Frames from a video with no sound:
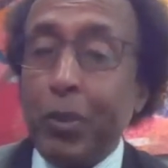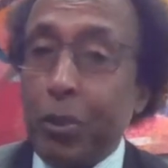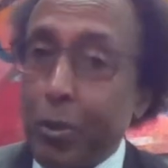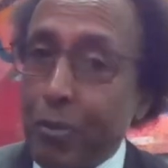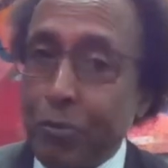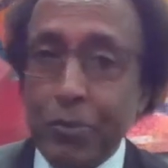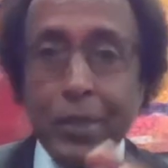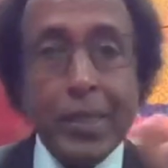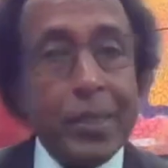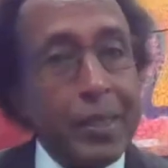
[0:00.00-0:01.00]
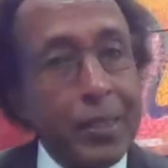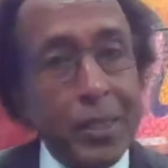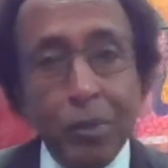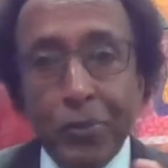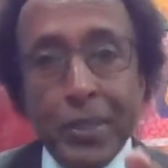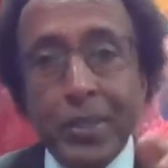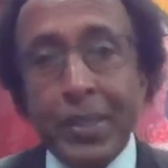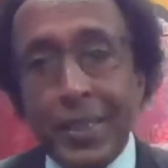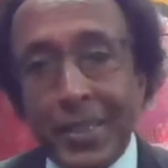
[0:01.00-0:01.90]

were a lot of nefarious